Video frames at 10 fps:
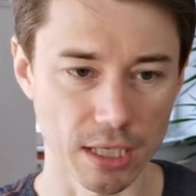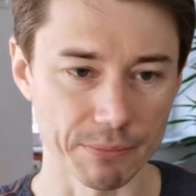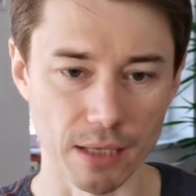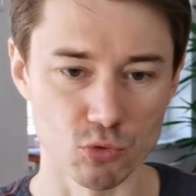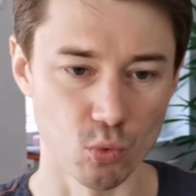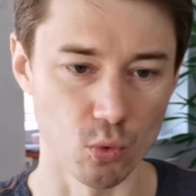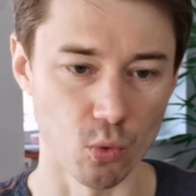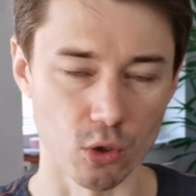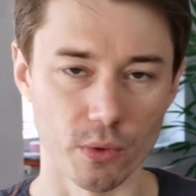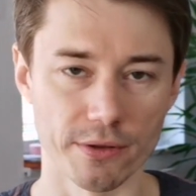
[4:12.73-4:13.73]
Sometimes we
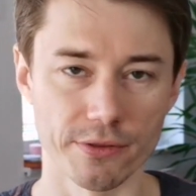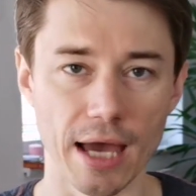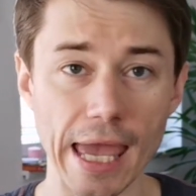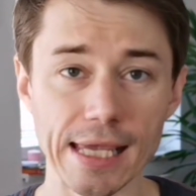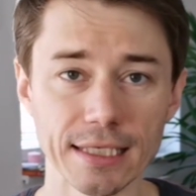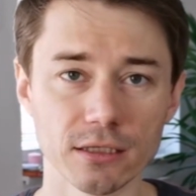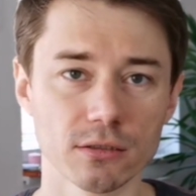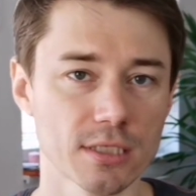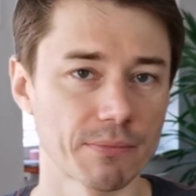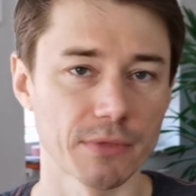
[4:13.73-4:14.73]
work with
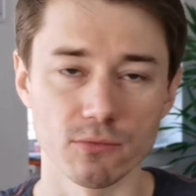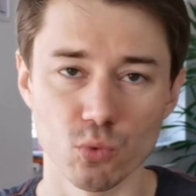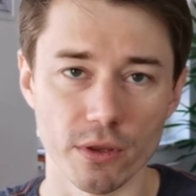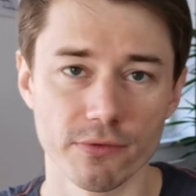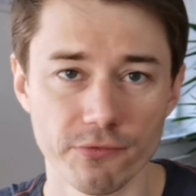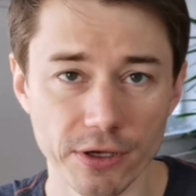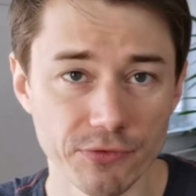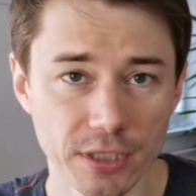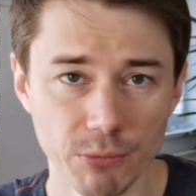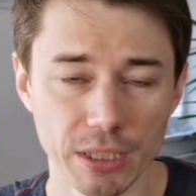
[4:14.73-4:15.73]
8, sometimes with
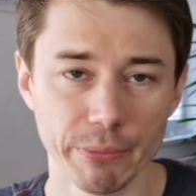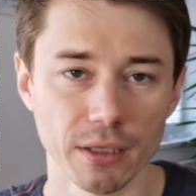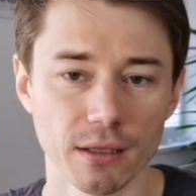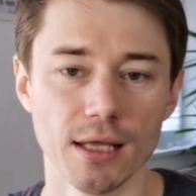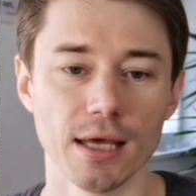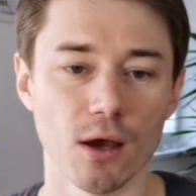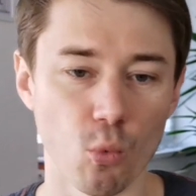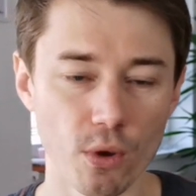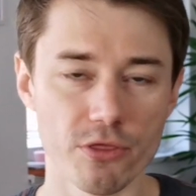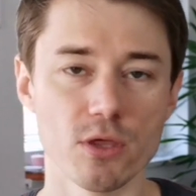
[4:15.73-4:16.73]
15 people
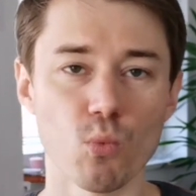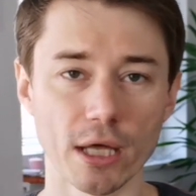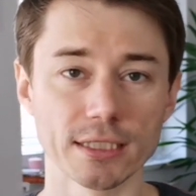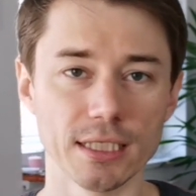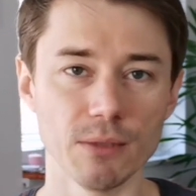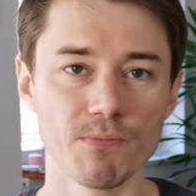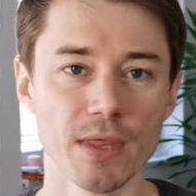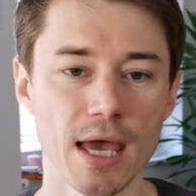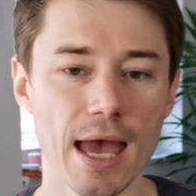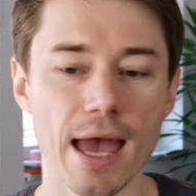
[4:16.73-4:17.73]
within one
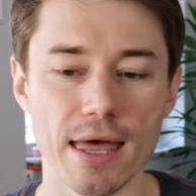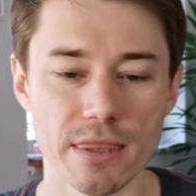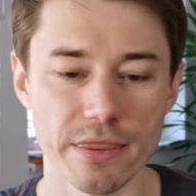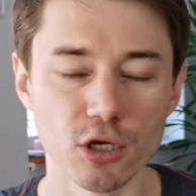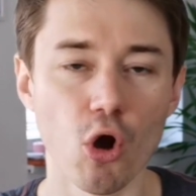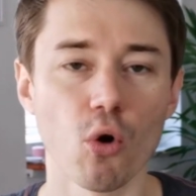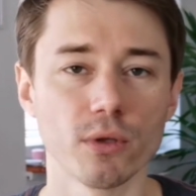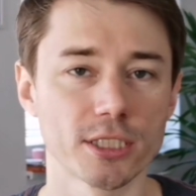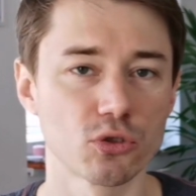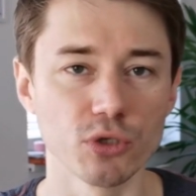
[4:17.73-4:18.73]
team, and the
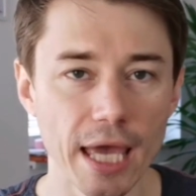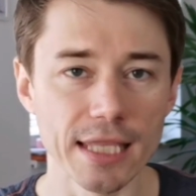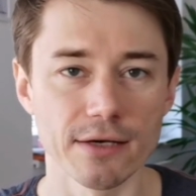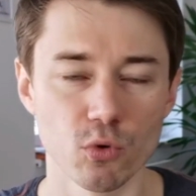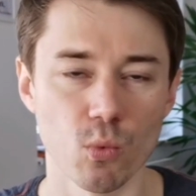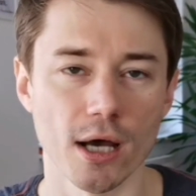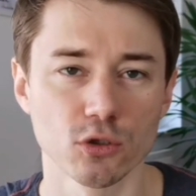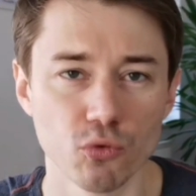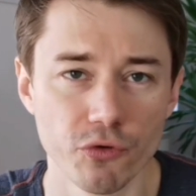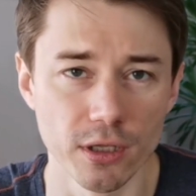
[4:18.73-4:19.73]
goal is to get
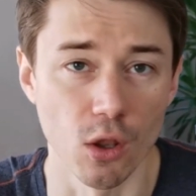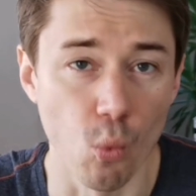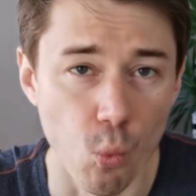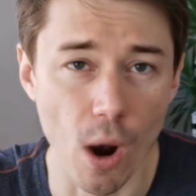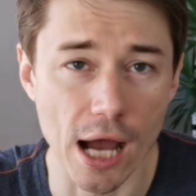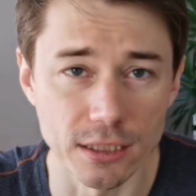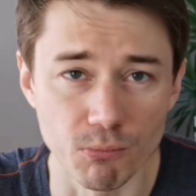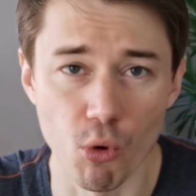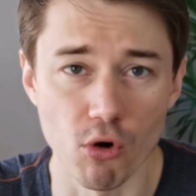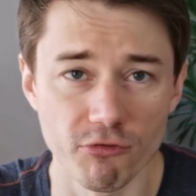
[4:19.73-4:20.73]
everyone to fill
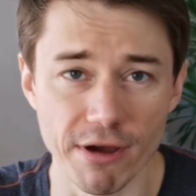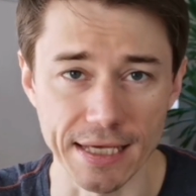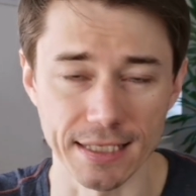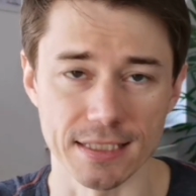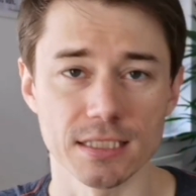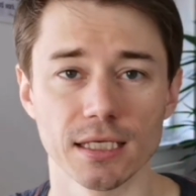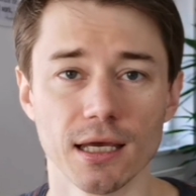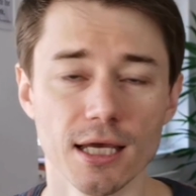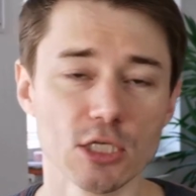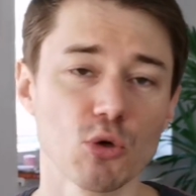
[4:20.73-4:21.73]
one more
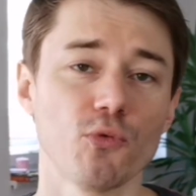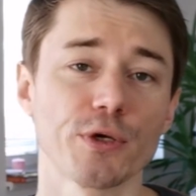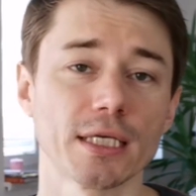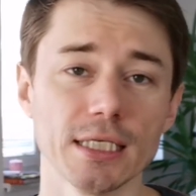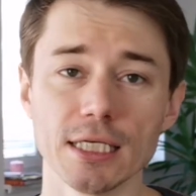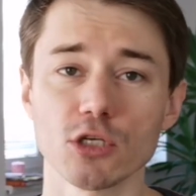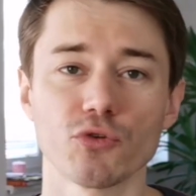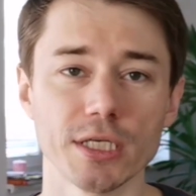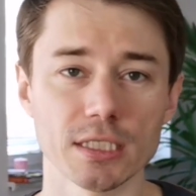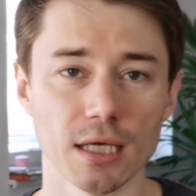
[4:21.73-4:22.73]
vacancy. So if you can
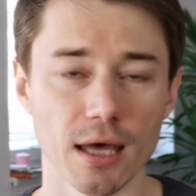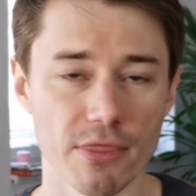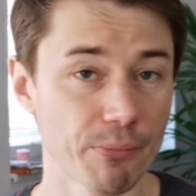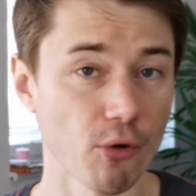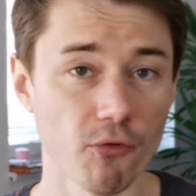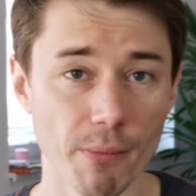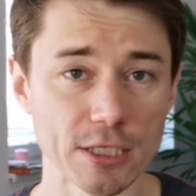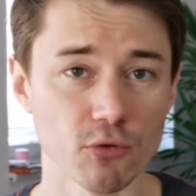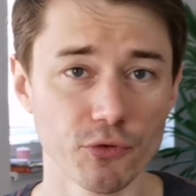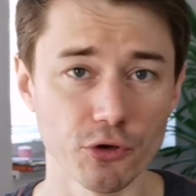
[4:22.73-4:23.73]
increase the
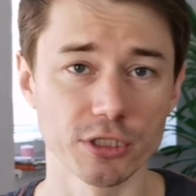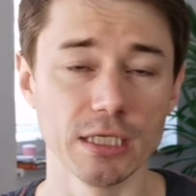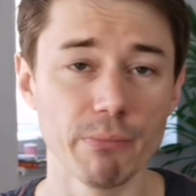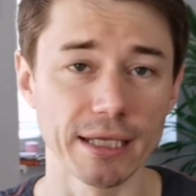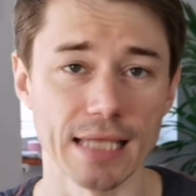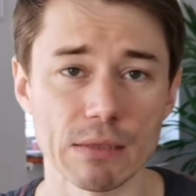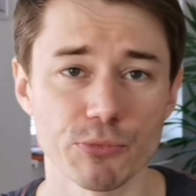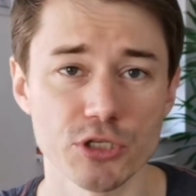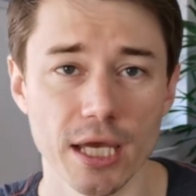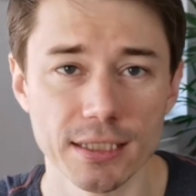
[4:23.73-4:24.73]
performance of your team by
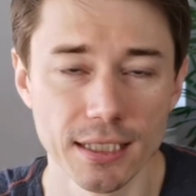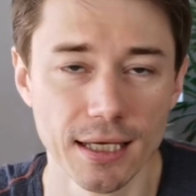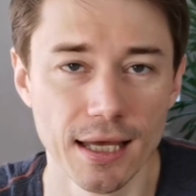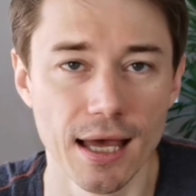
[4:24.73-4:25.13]
10%